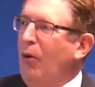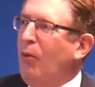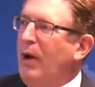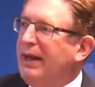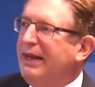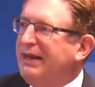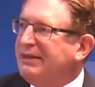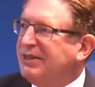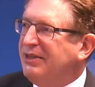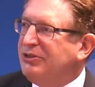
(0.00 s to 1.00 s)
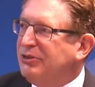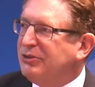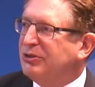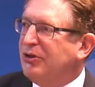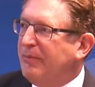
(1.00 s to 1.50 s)
What is
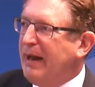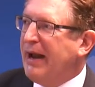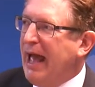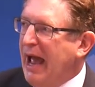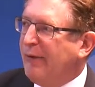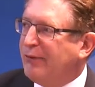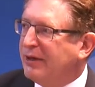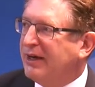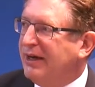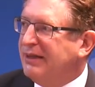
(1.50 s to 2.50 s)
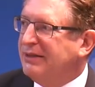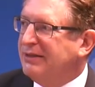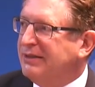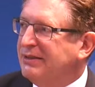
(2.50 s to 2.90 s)
unusual about Africa